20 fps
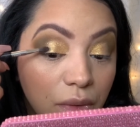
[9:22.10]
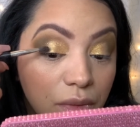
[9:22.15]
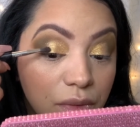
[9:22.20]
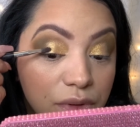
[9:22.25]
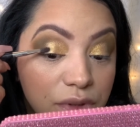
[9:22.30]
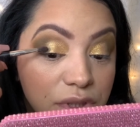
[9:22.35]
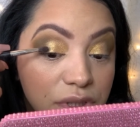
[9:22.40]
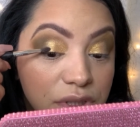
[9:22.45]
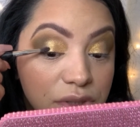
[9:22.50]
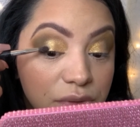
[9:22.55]

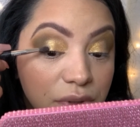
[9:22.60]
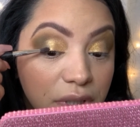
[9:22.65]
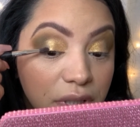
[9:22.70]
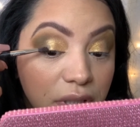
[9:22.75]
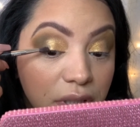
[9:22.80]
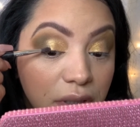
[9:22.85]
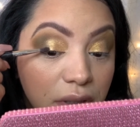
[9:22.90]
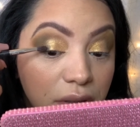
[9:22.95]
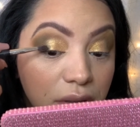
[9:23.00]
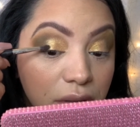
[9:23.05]
just right
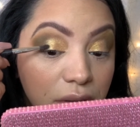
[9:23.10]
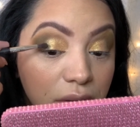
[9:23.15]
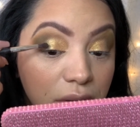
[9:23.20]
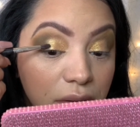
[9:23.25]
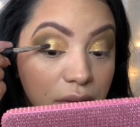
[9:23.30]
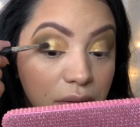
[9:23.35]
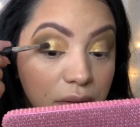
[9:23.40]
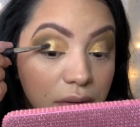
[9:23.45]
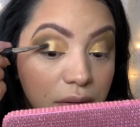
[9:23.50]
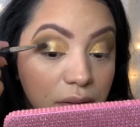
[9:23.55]
here,
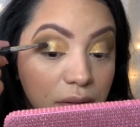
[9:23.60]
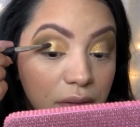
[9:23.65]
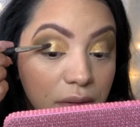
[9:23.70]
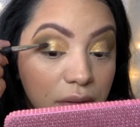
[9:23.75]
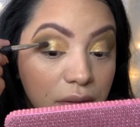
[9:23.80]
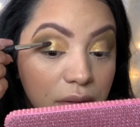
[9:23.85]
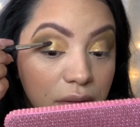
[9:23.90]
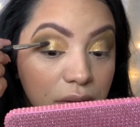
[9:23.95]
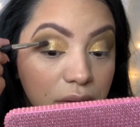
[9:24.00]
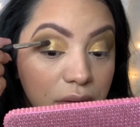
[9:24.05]

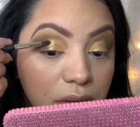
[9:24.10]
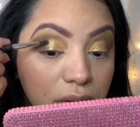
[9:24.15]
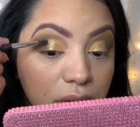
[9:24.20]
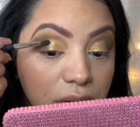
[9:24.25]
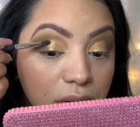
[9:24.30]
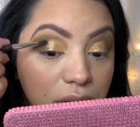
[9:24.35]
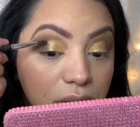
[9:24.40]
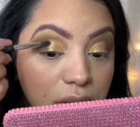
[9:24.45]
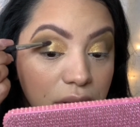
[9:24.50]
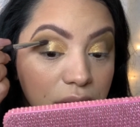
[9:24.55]

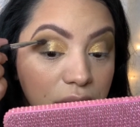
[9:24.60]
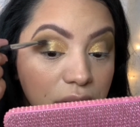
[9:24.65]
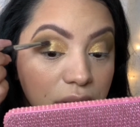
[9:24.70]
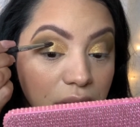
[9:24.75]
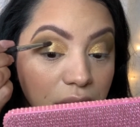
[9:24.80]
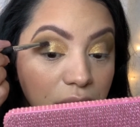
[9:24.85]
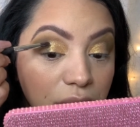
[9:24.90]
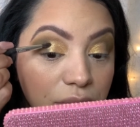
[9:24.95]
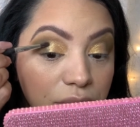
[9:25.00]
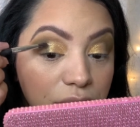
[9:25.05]
the
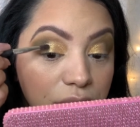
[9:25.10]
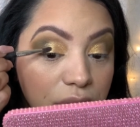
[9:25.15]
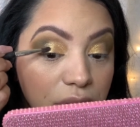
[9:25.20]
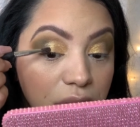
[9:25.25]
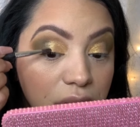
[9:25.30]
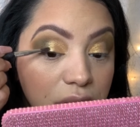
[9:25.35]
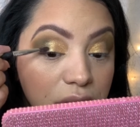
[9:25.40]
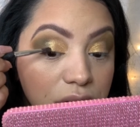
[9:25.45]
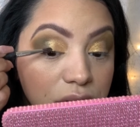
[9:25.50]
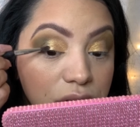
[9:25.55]
outer
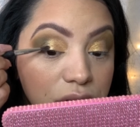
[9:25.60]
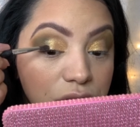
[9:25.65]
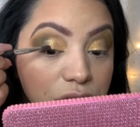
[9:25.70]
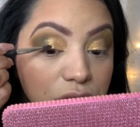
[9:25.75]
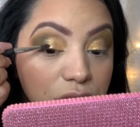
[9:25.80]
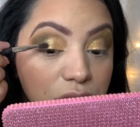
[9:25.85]
edge